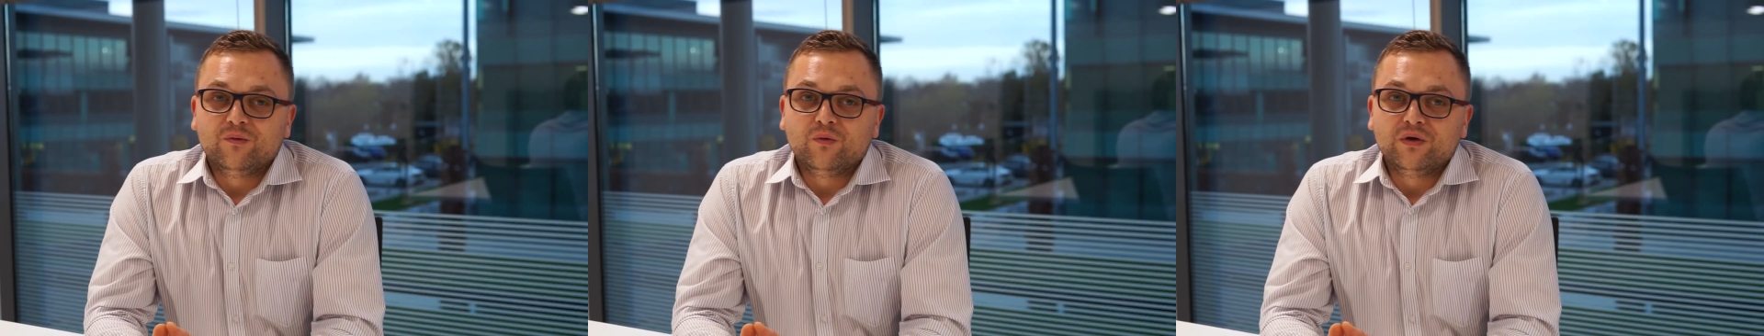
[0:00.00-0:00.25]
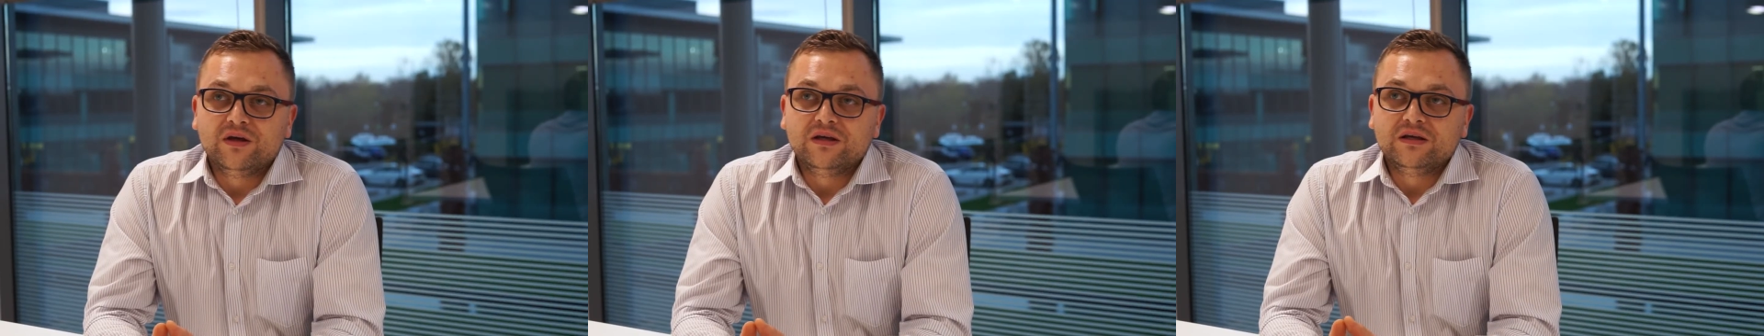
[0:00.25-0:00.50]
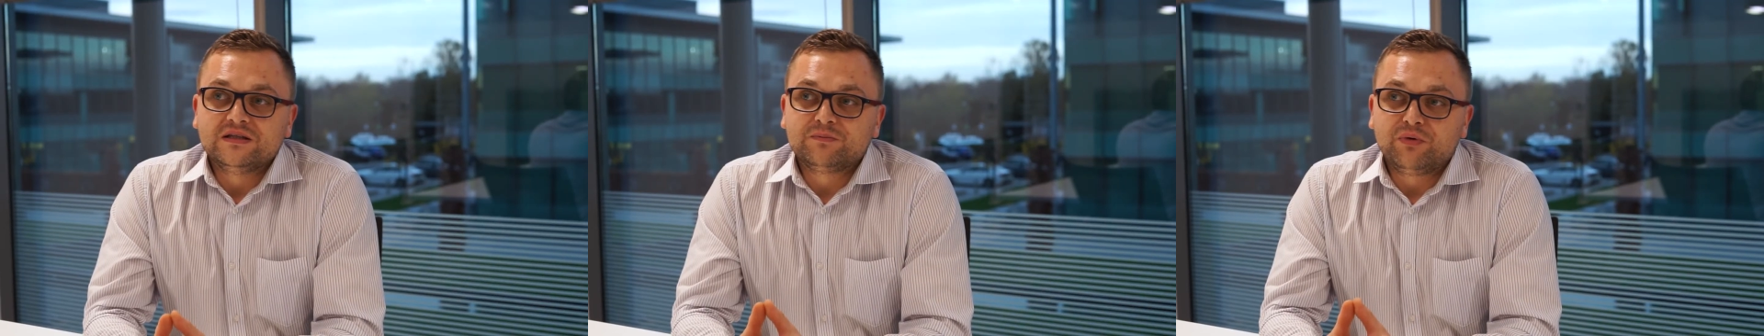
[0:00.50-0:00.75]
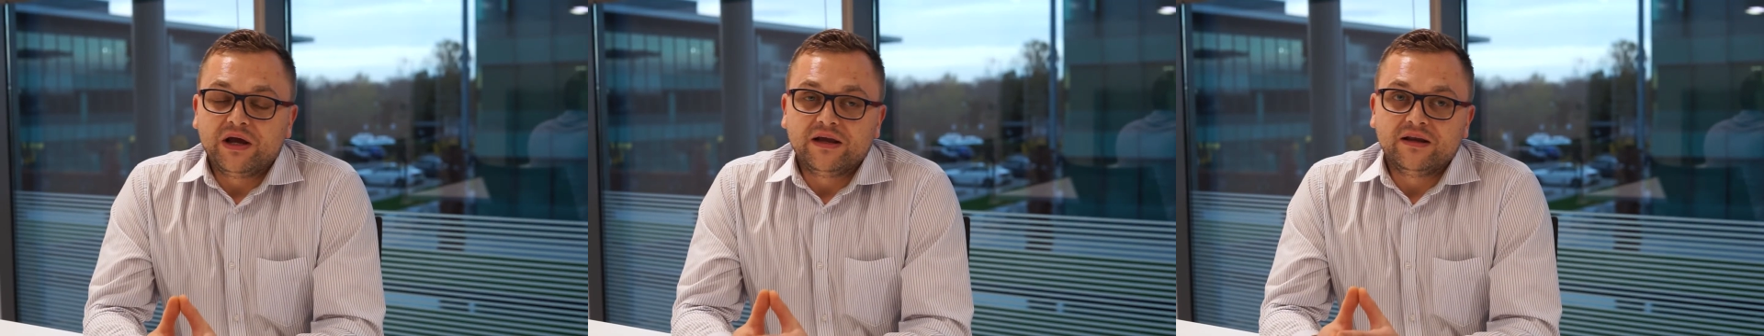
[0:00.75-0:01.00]
We
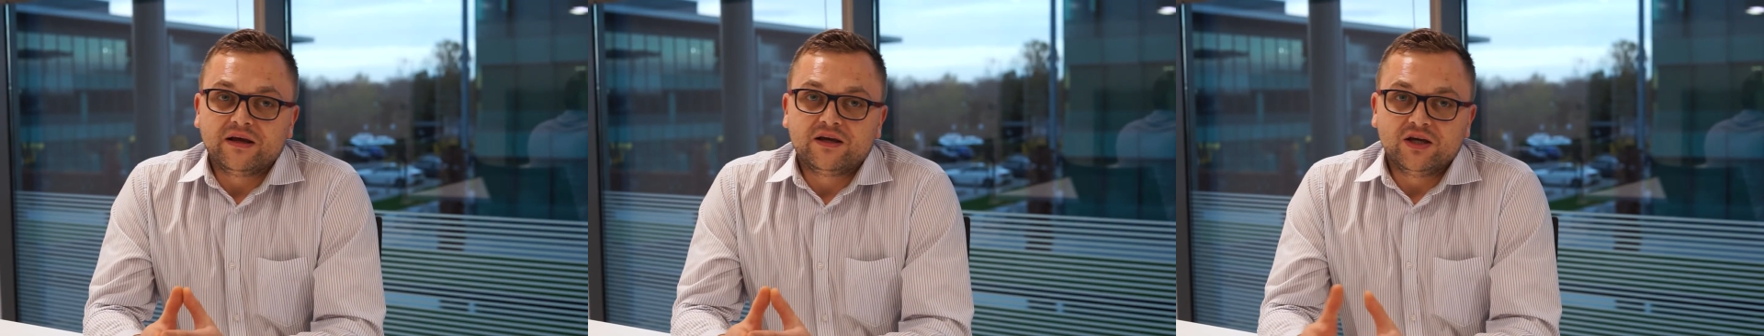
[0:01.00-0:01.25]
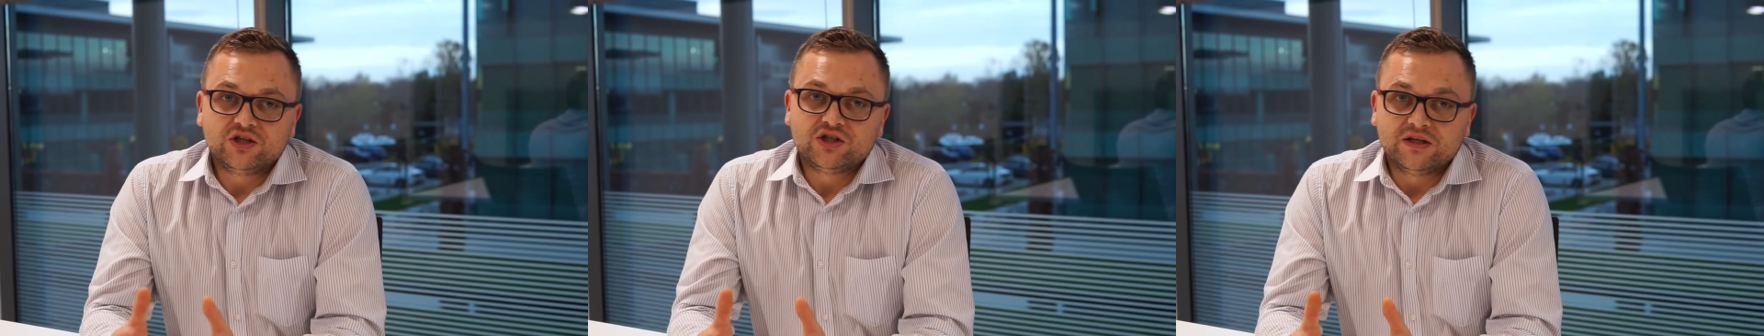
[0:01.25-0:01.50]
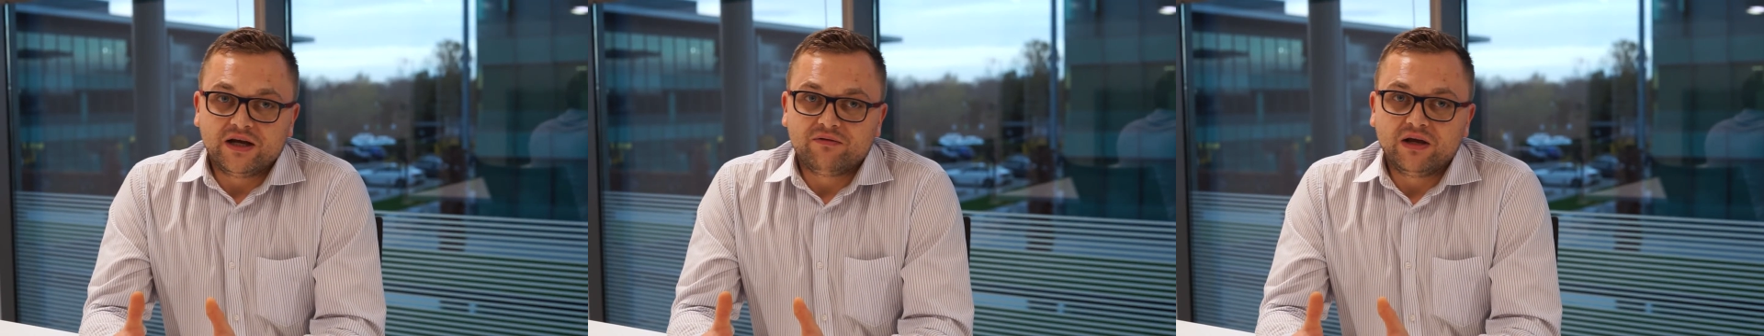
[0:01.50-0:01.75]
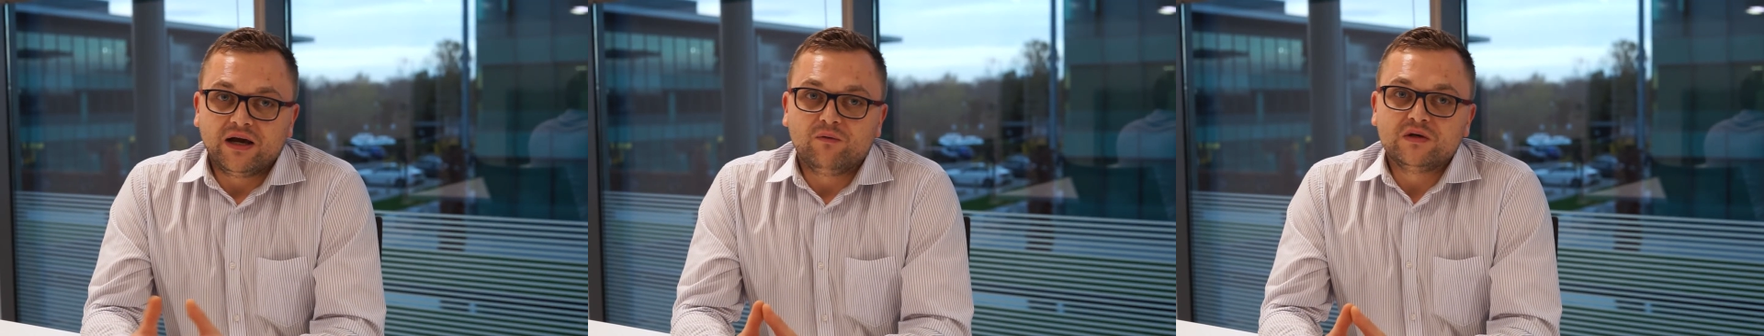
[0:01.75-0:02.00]
spray in the kitchen
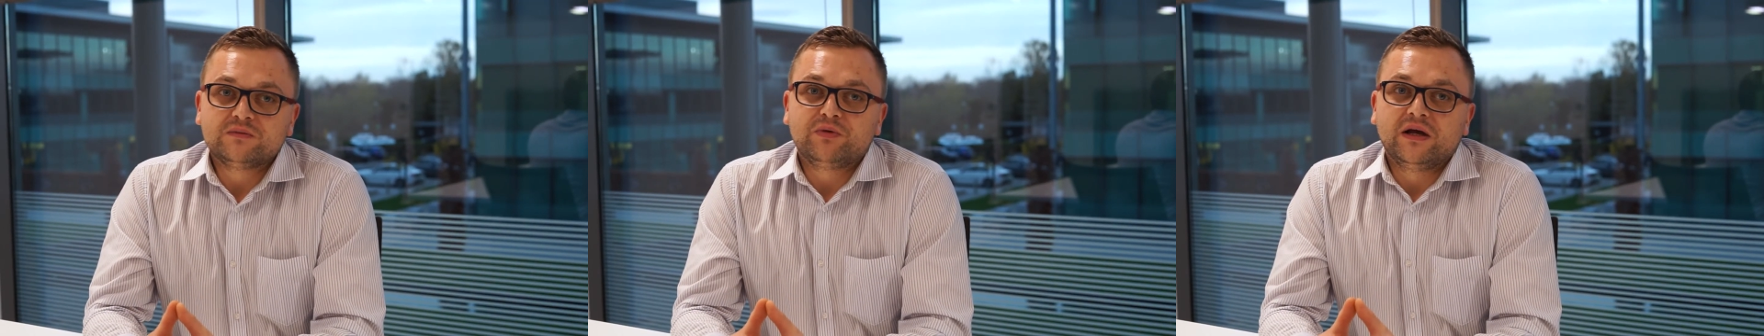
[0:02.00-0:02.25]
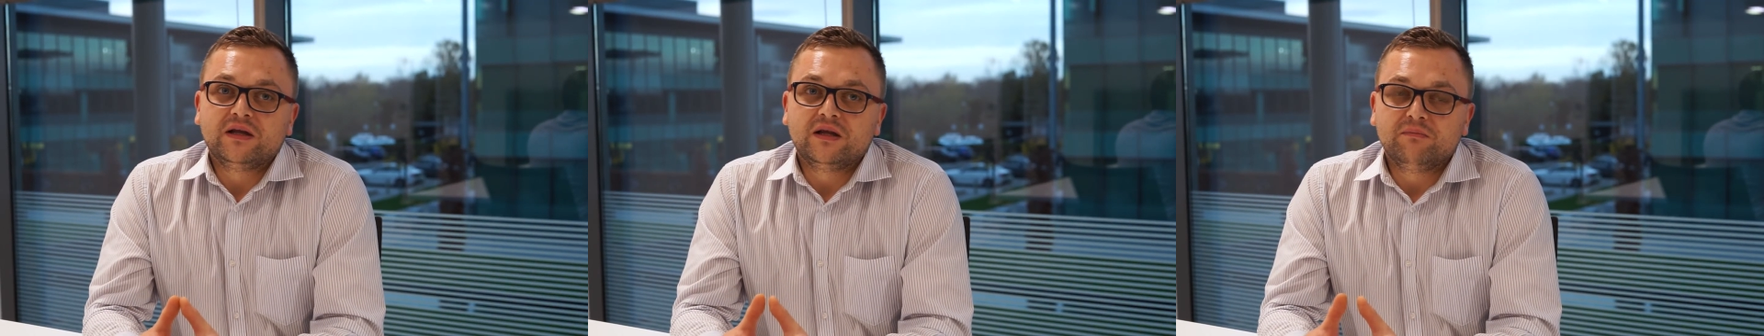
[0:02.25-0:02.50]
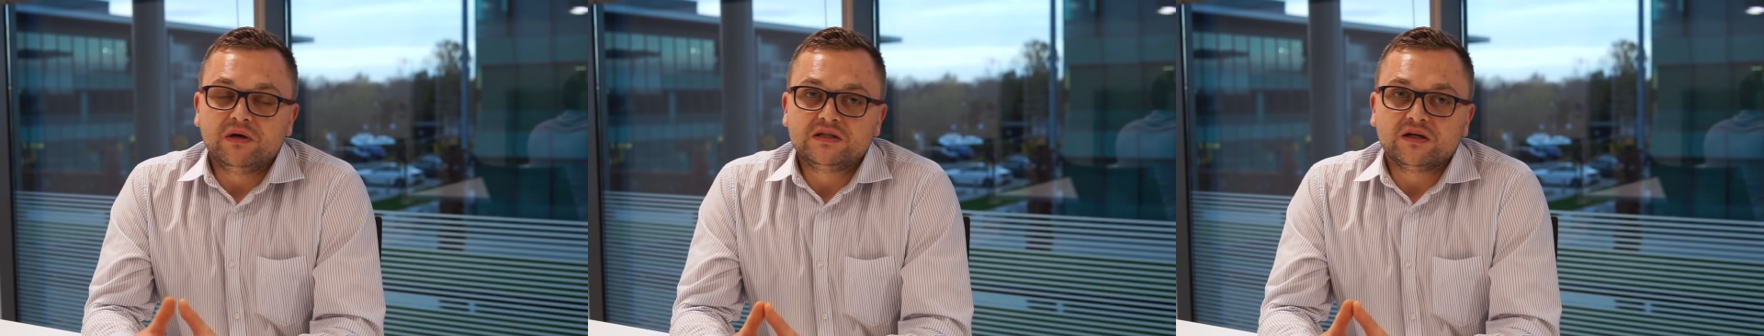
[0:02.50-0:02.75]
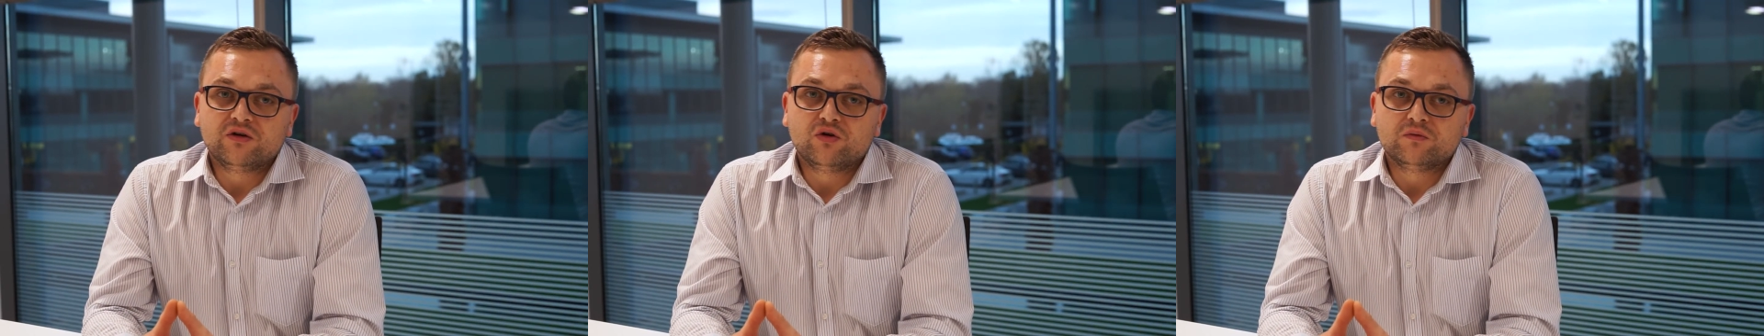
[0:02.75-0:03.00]
area, we spray in the
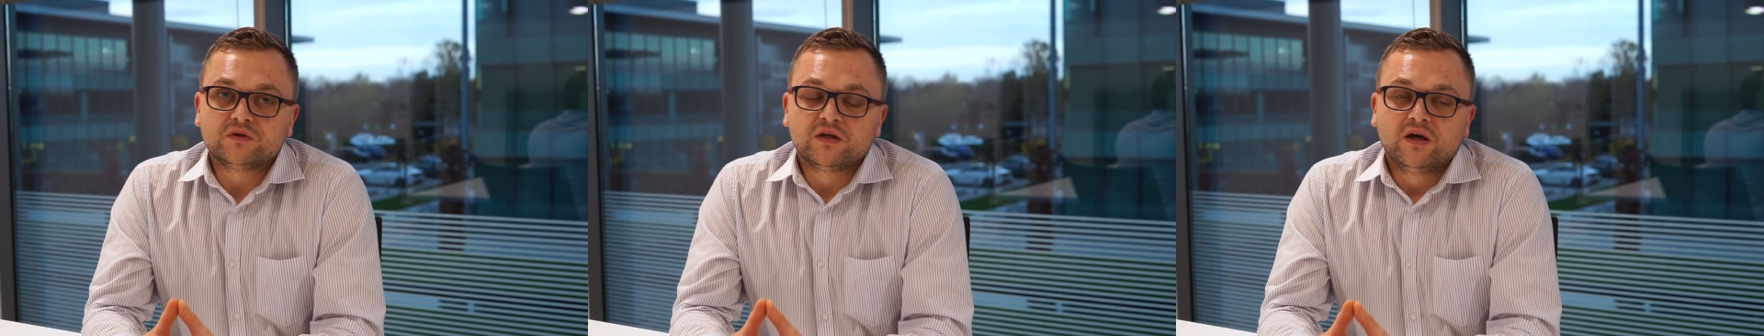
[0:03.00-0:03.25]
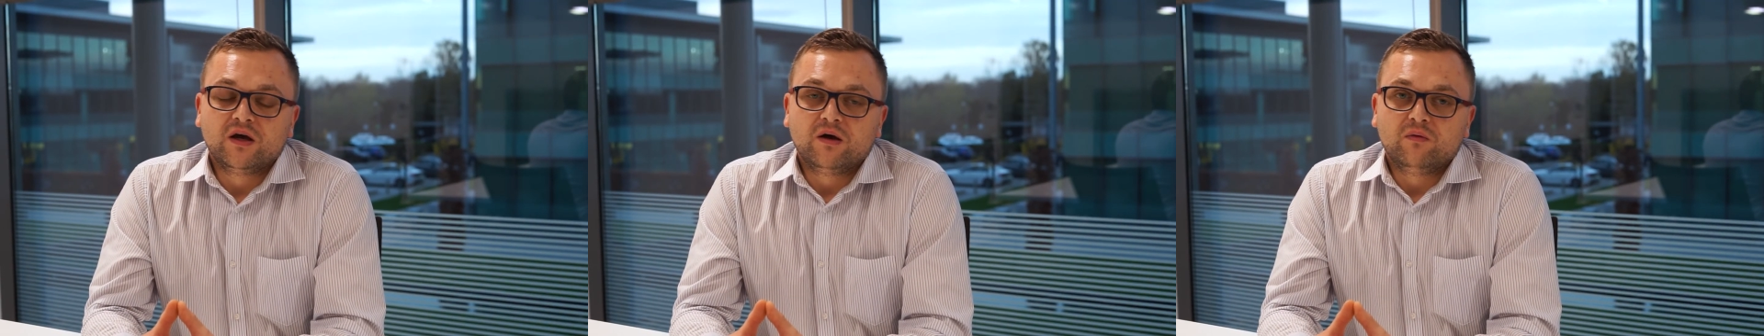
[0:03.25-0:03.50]
meeting rooms.